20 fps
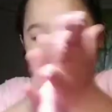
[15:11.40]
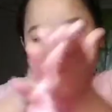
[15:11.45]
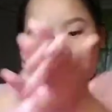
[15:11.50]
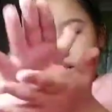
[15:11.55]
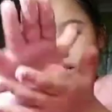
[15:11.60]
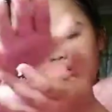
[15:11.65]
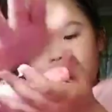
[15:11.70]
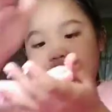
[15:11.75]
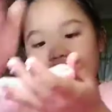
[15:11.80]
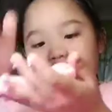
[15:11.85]

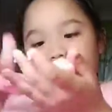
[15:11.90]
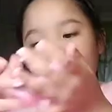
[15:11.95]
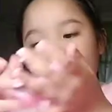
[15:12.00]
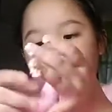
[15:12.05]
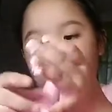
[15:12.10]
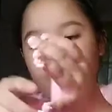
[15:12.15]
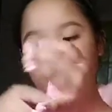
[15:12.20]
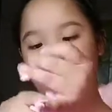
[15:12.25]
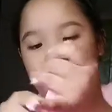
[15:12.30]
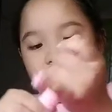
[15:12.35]
It's not
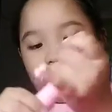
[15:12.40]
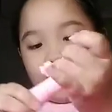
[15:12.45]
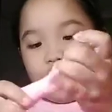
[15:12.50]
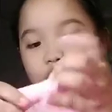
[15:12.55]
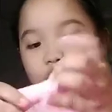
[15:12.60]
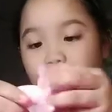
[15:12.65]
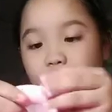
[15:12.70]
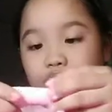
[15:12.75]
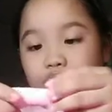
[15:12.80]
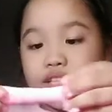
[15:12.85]
working.
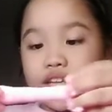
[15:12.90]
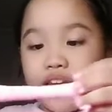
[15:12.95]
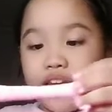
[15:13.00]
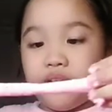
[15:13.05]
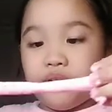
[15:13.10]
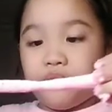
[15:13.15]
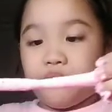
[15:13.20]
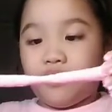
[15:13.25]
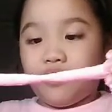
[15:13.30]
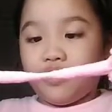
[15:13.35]
Oh, it's kind
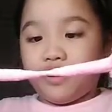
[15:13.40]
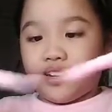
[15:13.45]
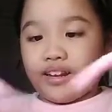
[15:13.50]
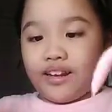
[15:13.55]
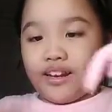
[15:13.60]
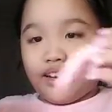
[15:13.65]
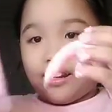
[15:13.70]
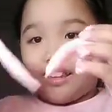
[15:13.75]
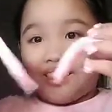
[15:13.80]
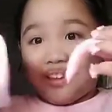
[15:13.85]
of
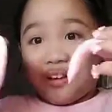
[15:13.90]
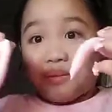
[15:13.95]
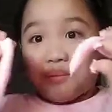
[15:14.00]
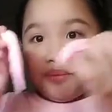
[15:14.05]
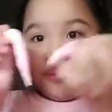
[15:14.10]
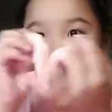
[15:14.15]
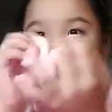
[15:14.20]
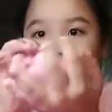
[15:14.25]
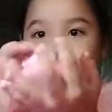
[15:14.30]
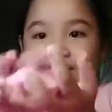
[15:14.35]
working a little
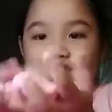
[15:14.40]
bit.